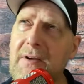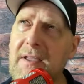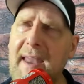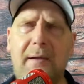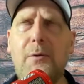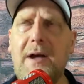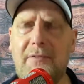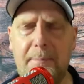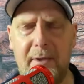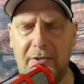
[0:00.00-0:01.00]
Anyway,
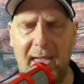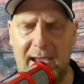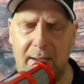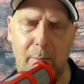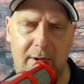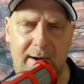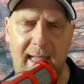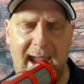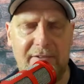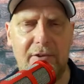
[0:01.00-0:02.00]
whatever. But we're in
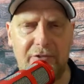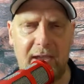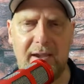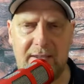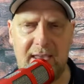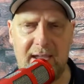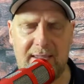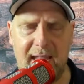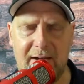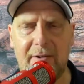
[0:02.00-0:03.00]
our 82nd year
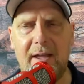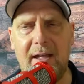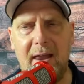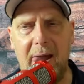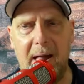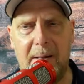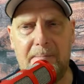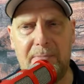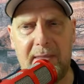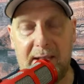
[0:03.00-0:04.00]
now,
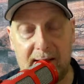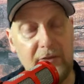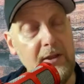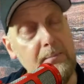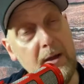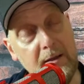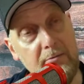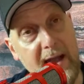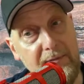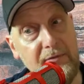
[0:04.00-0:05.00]
and like I said, my
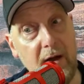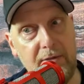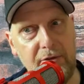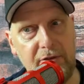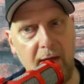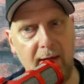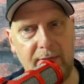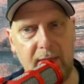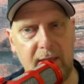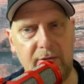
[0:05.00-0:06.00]
grandfather
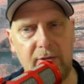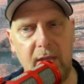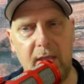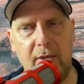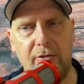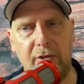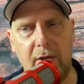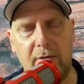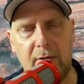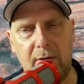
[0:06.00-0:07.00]
started this.
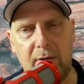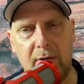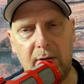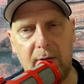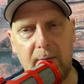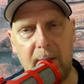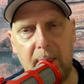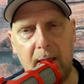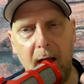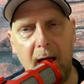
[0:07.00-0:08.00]
So,
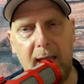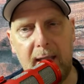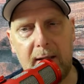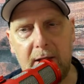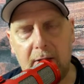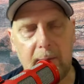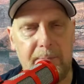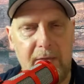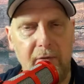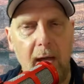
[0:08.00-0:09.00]

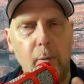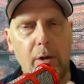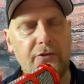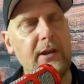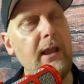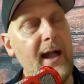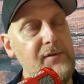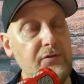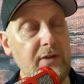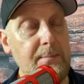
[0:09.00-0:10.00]
if I watch a
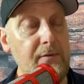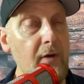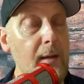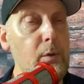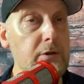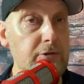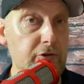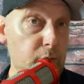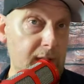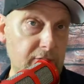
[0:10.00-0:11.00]
live stream, if I watch a
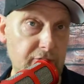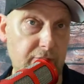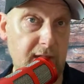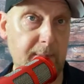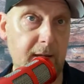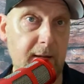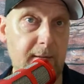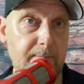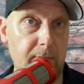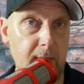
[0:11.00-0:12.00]
Twitch streamer,
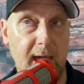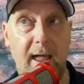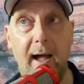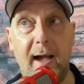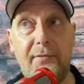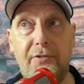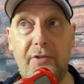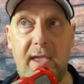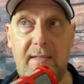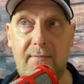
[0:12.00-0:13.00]
and I've
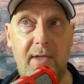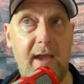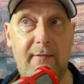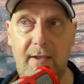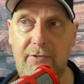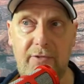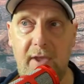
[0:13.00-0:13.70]
seen various